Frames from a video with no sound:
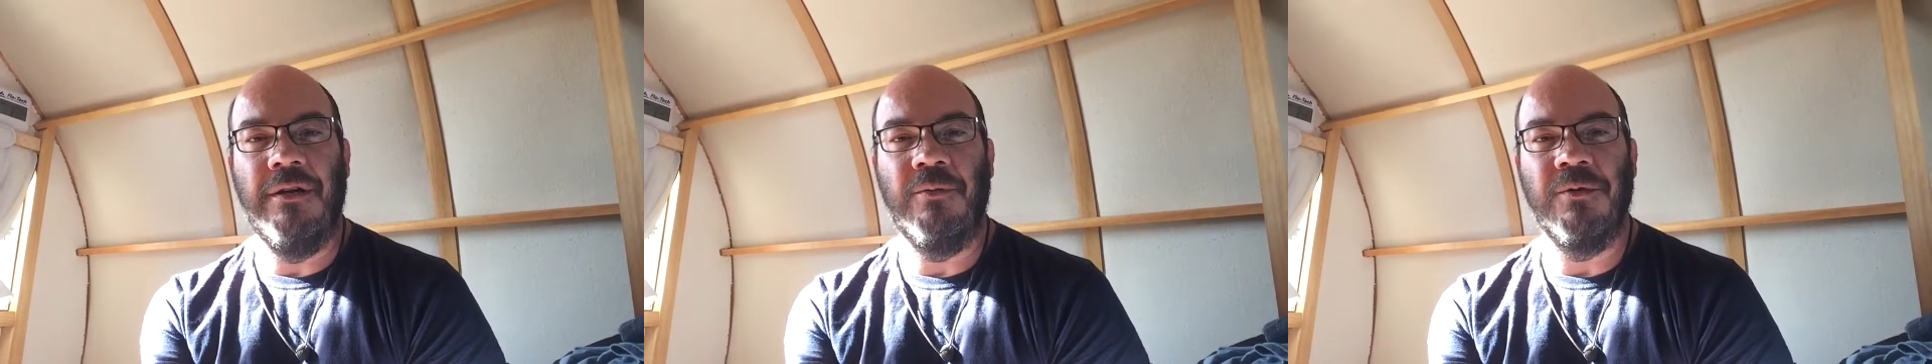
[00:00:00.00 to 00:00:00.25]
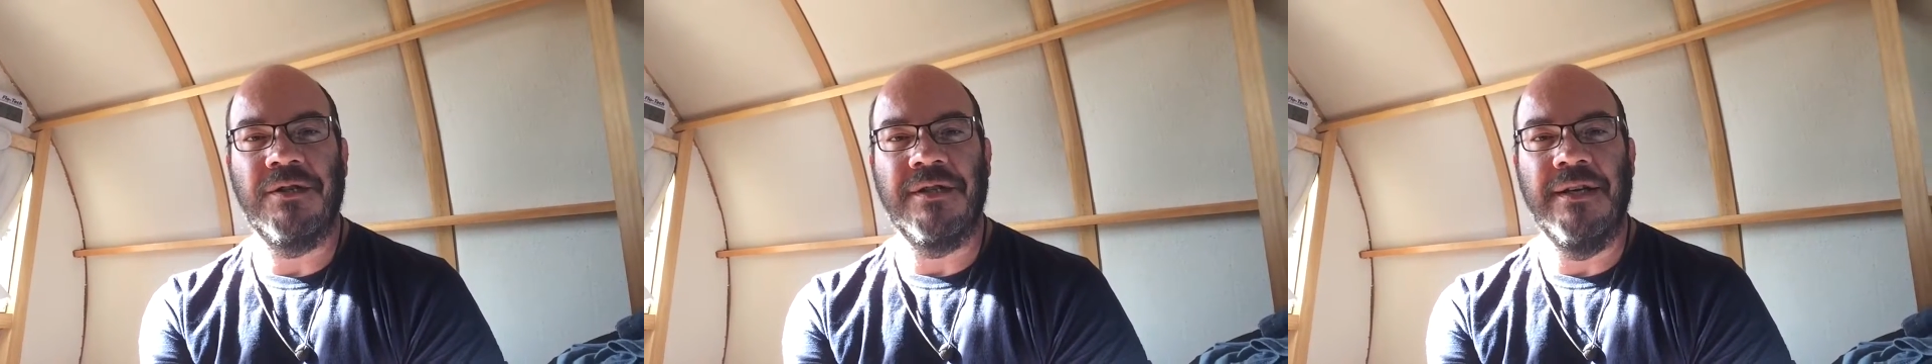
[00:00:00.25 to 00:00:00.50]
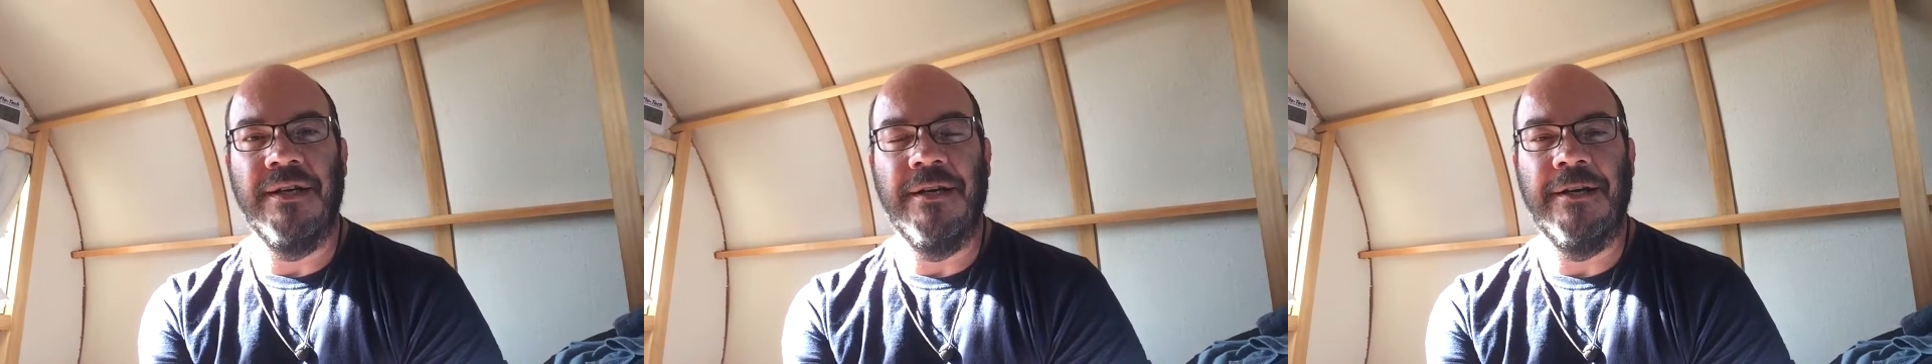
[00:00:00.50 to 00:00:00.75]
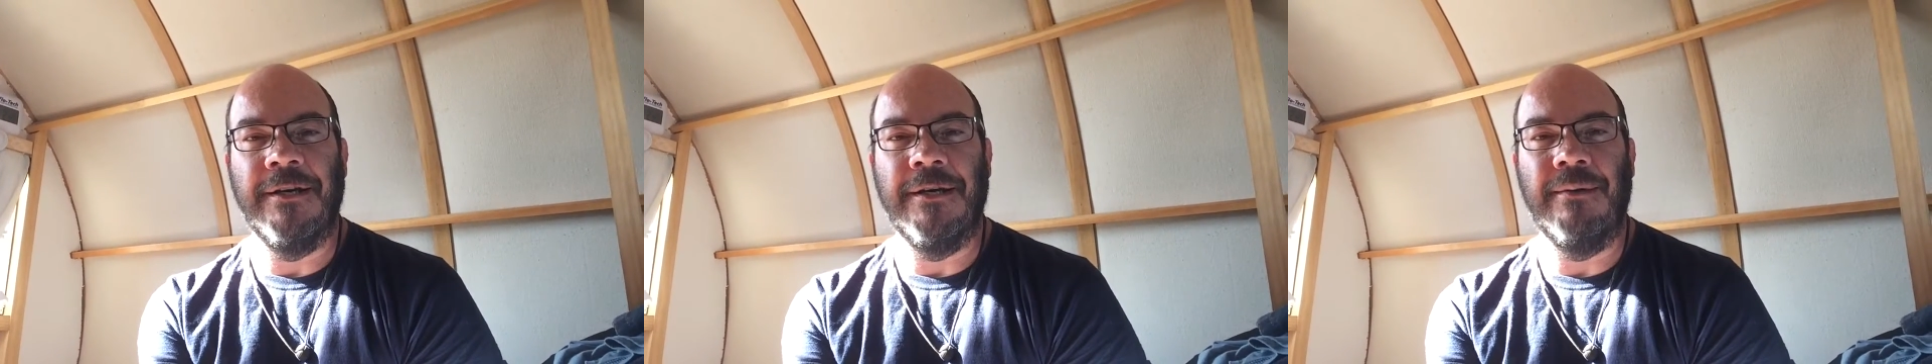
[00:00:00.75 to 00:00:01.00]
We'll see.
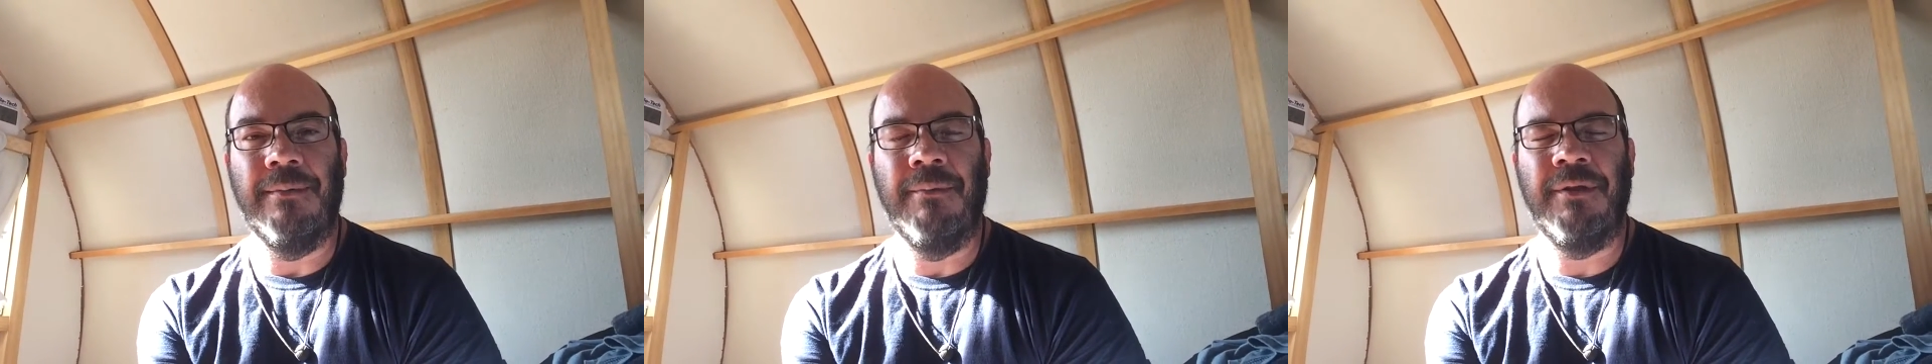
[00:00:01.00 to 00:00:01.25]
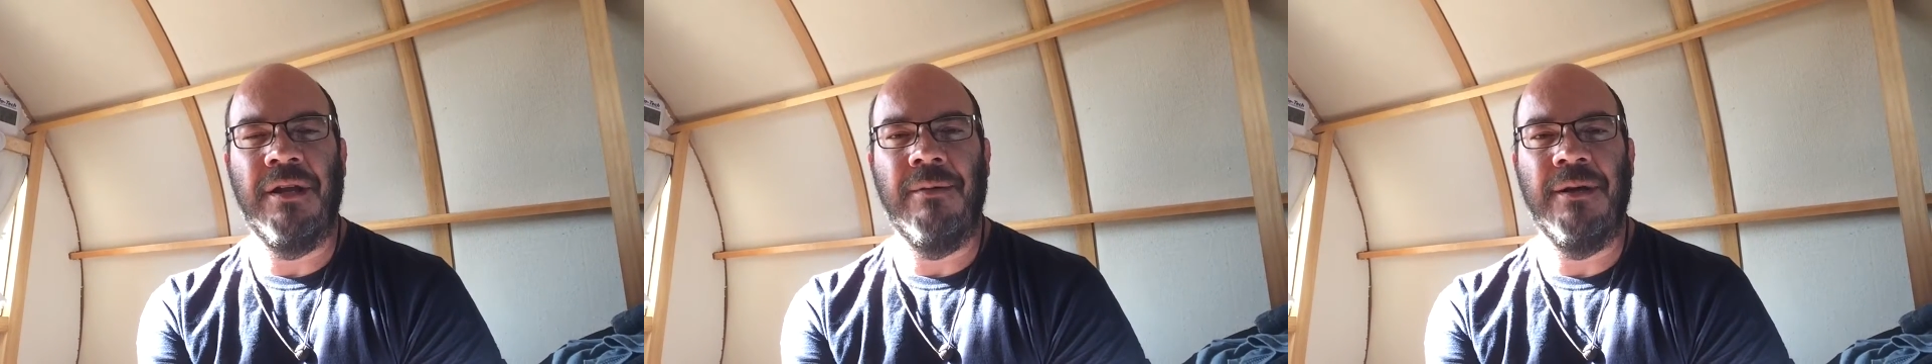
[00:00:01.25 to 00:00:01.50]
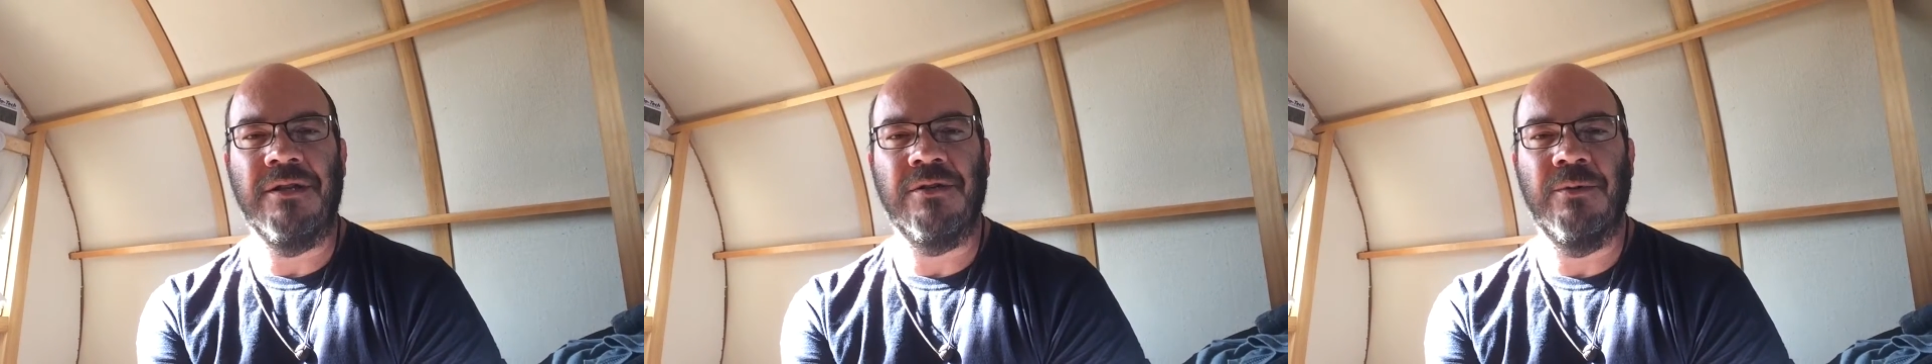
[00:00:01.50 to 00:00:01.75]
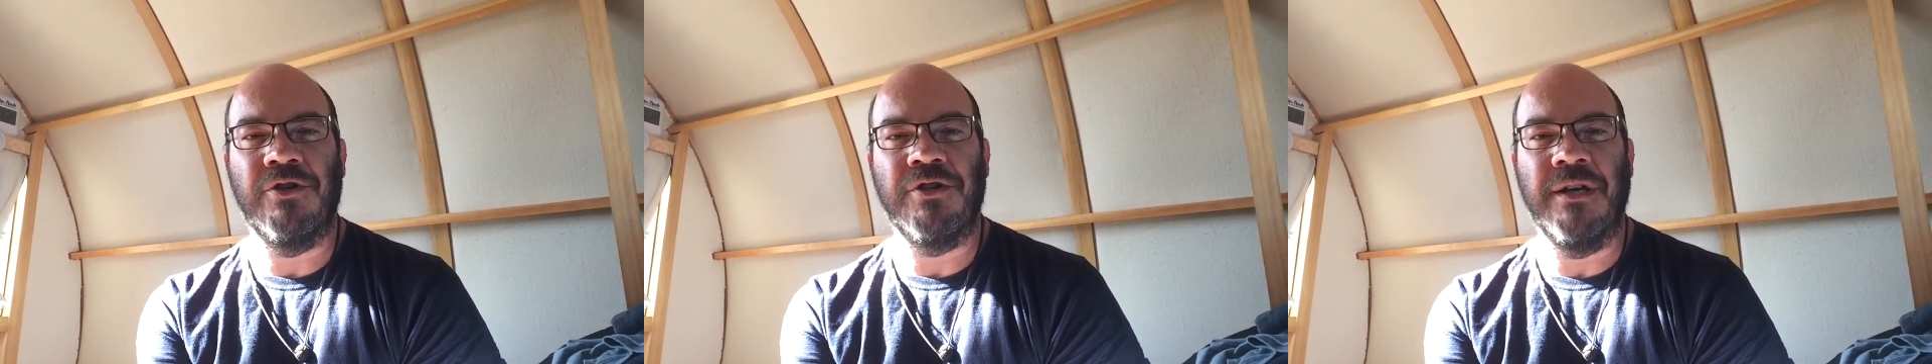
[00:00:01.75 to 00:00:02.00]
I'm thinking about
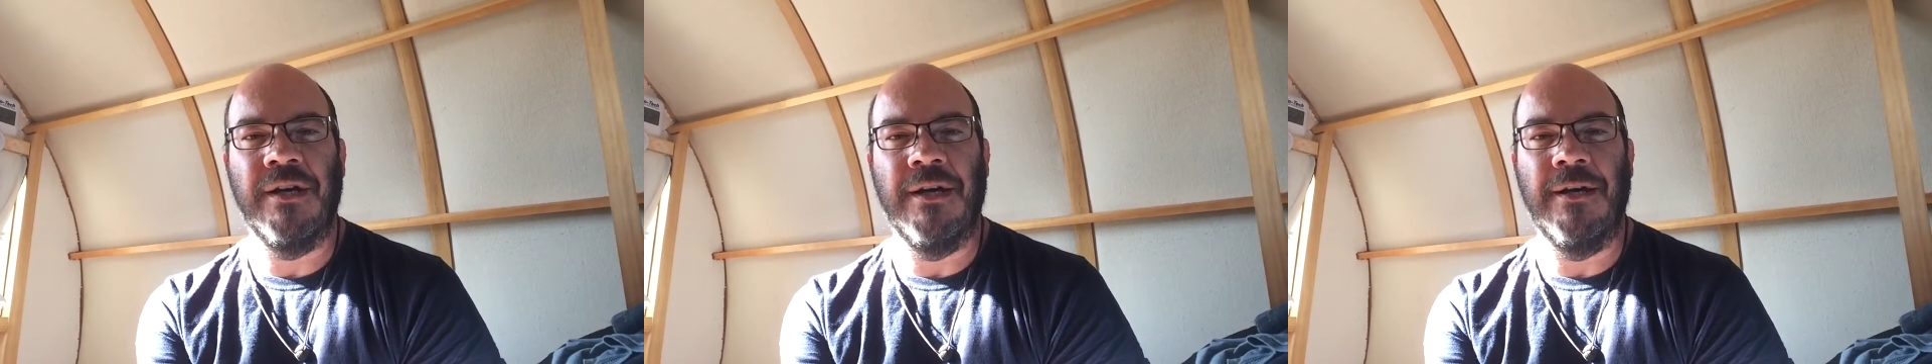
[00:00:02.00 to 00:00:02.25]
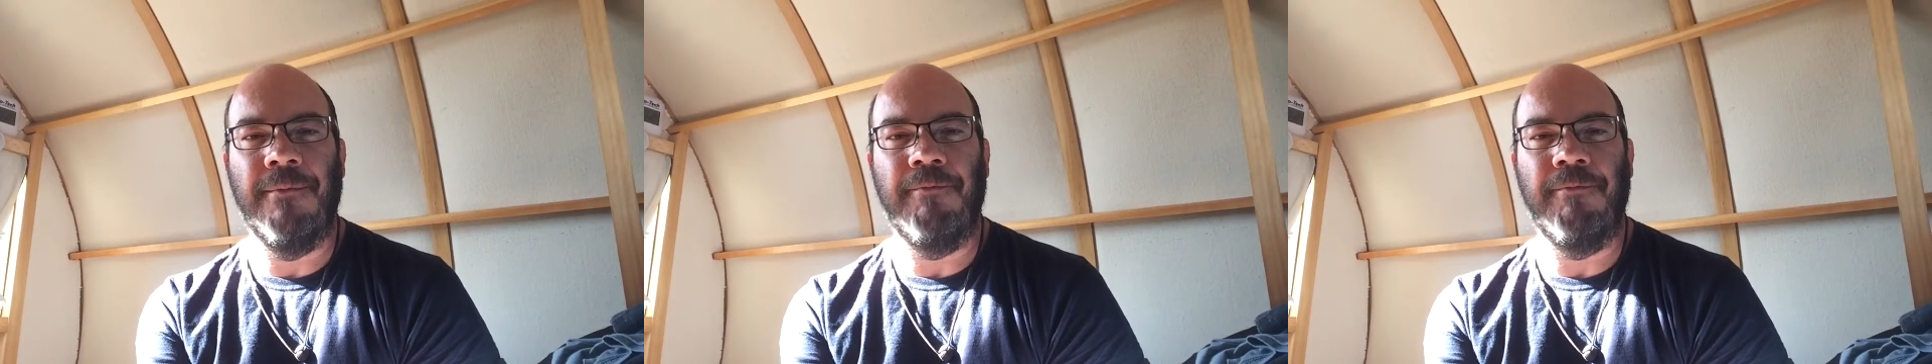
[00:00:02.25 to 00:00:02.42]
switching